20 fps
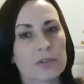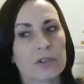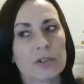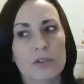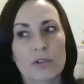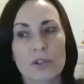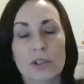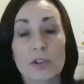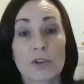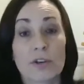
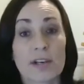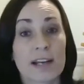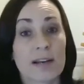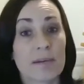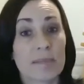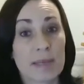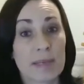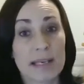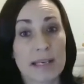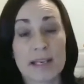you learn how to
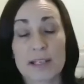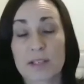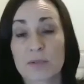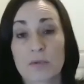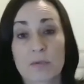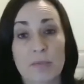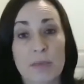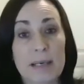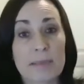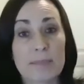BS
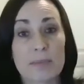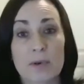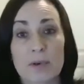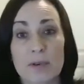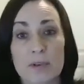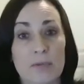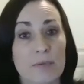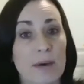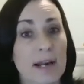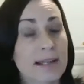with people,
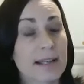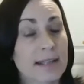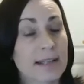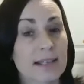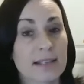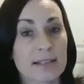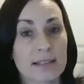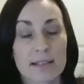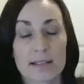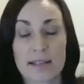the right
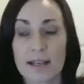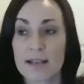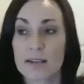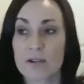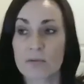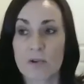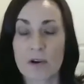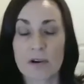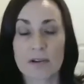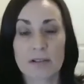things to say, the
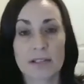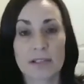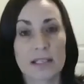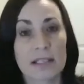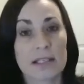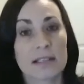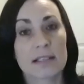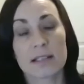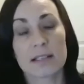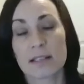wrong
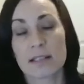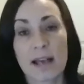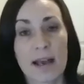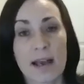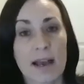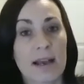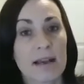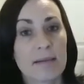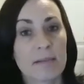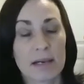things to
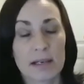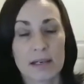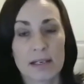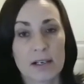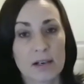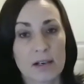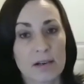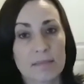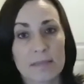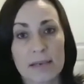say, but
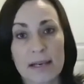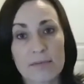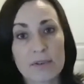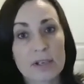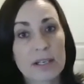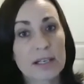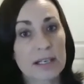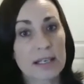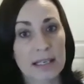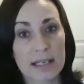I'm never
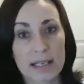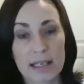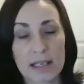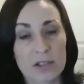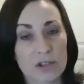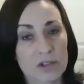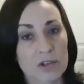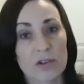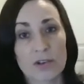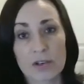going to
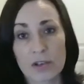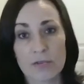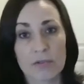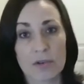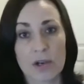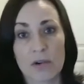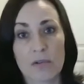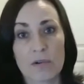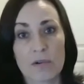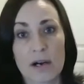kiss your,
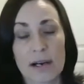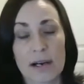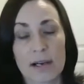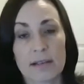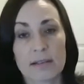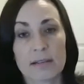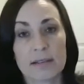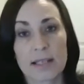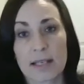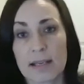
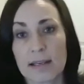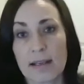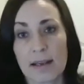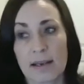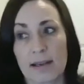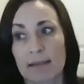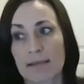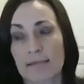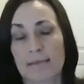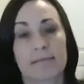what to
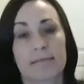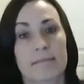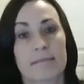get